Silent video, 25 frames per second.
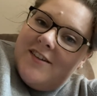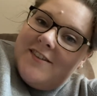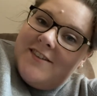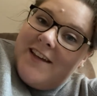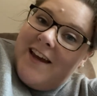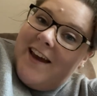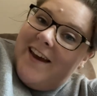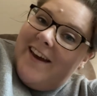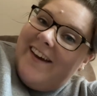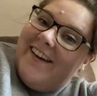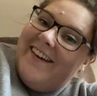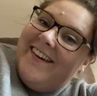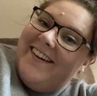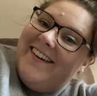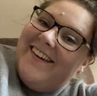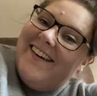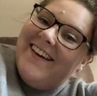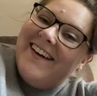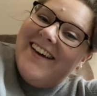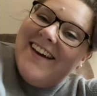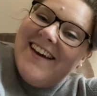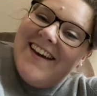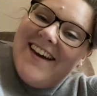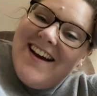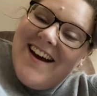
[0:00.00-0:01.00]
day.
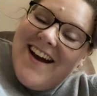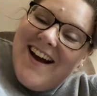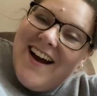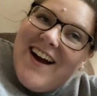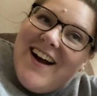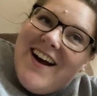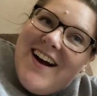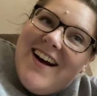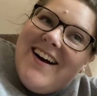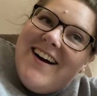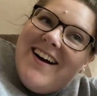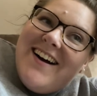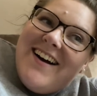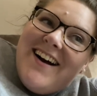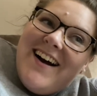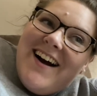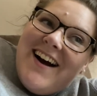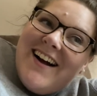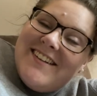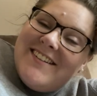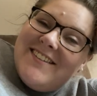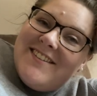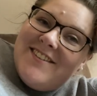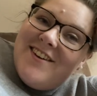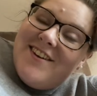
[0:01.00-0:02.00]

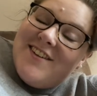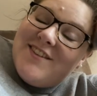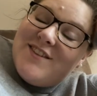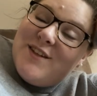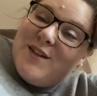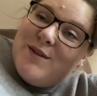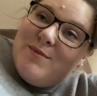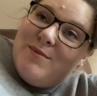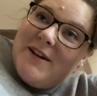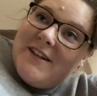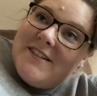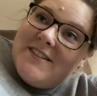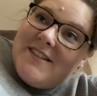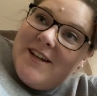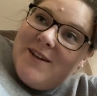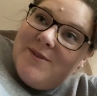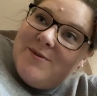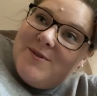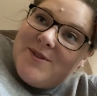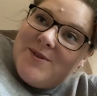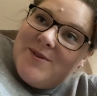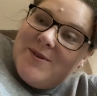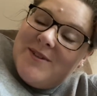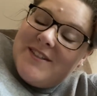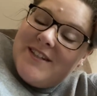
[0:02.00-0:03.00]
I did not think my day
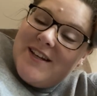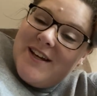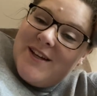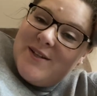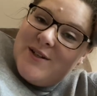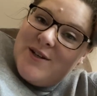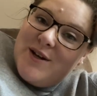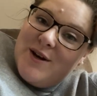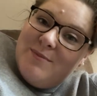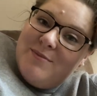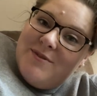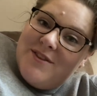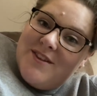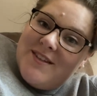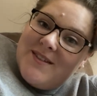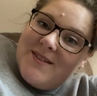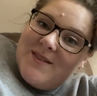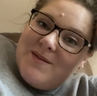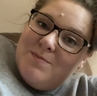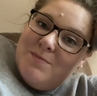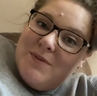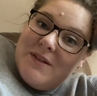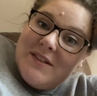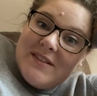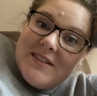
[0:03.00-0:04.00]
was going to end up this
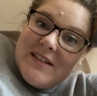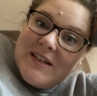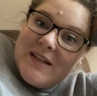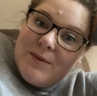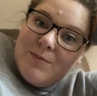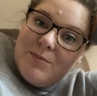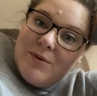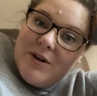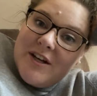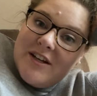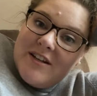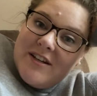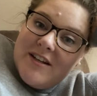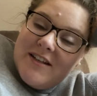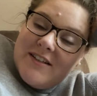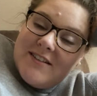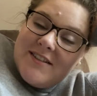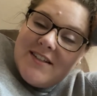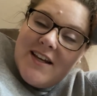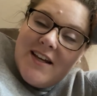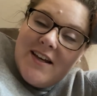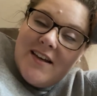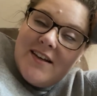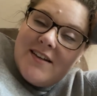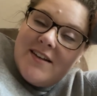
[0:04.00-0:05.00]
busy, but it
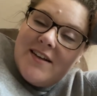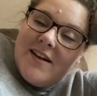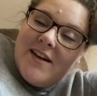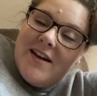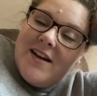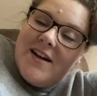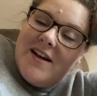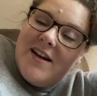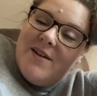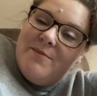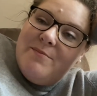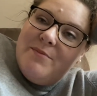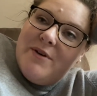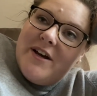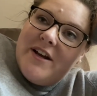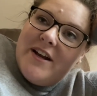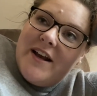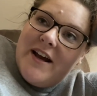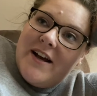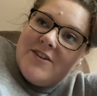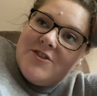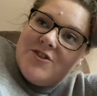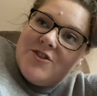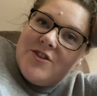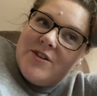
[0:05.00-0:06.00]
did. But
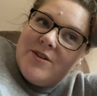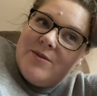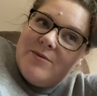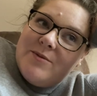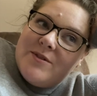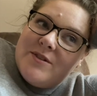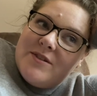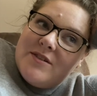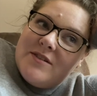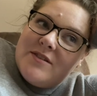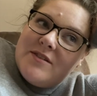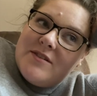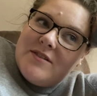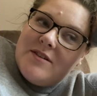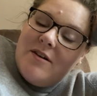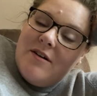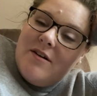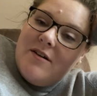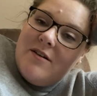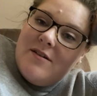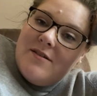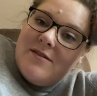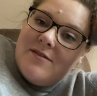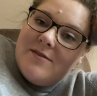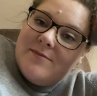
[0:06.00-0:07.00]
actually, it was
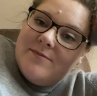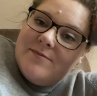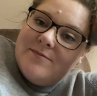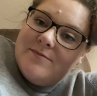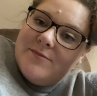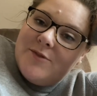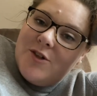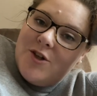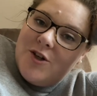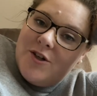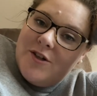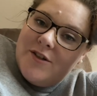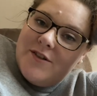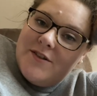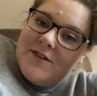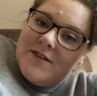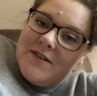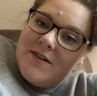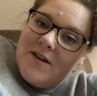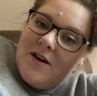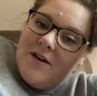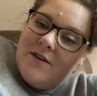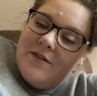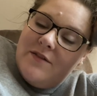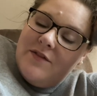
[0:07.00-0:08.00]
all good
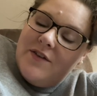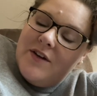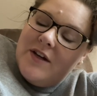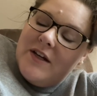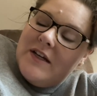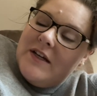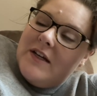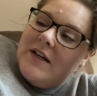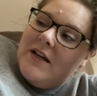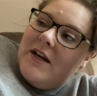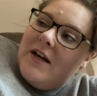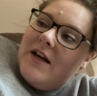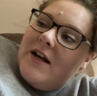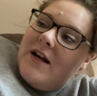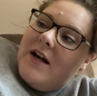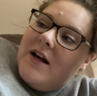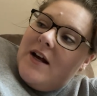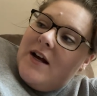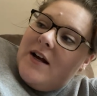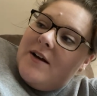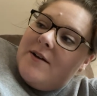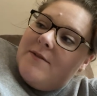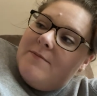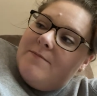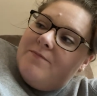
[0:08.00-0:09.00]
stuff.
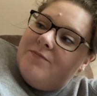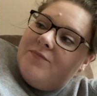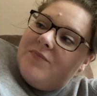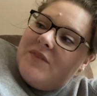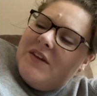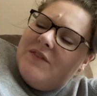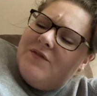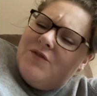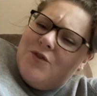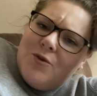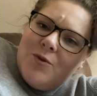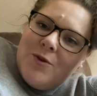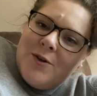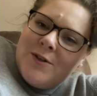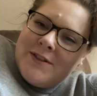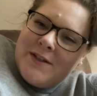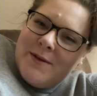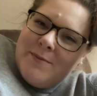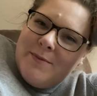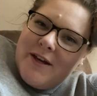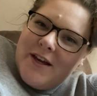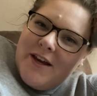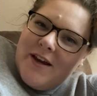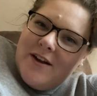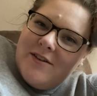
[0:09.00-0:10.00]
Um, if you looked at
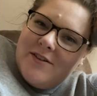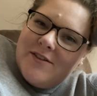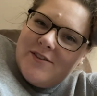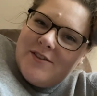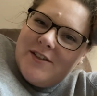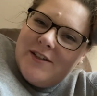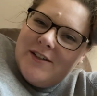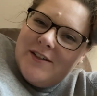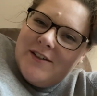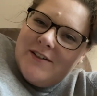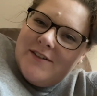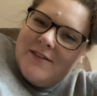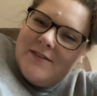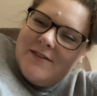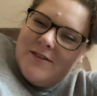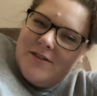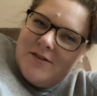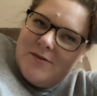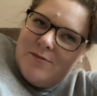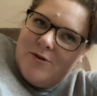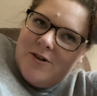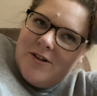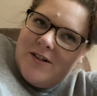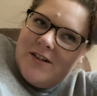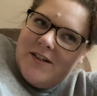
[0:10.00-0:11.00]
my calendar
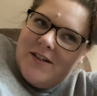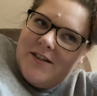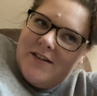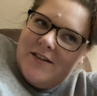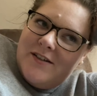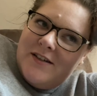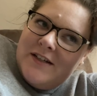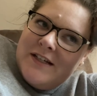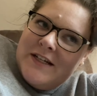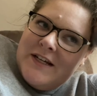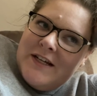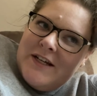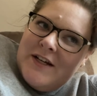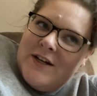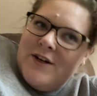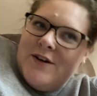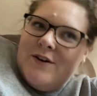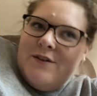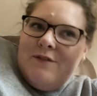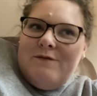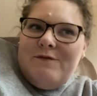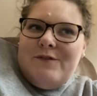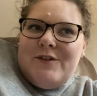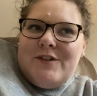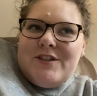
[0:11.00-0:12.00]
this morning
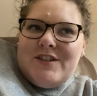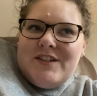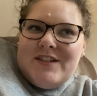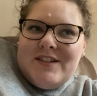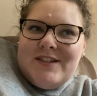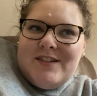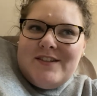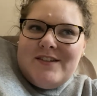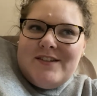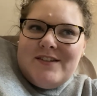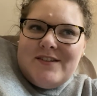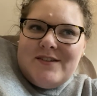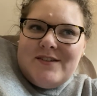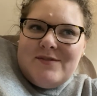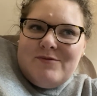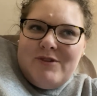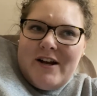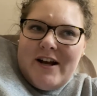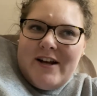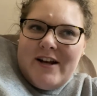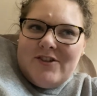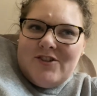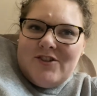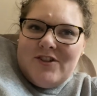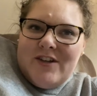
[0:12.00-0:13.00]
versus what
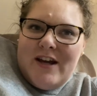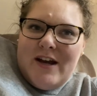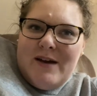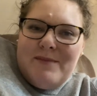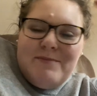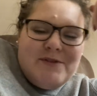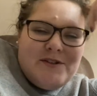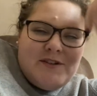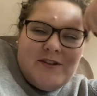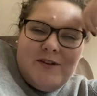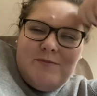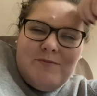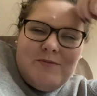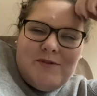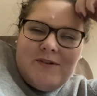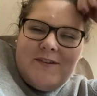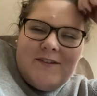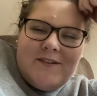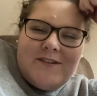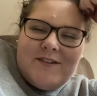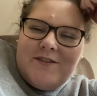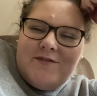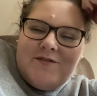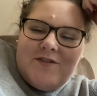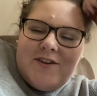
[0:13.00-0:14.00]
actually happened, completely
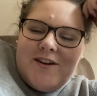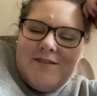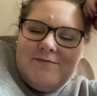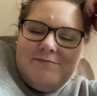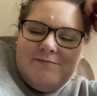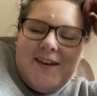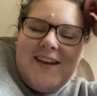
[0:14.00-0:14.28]
different,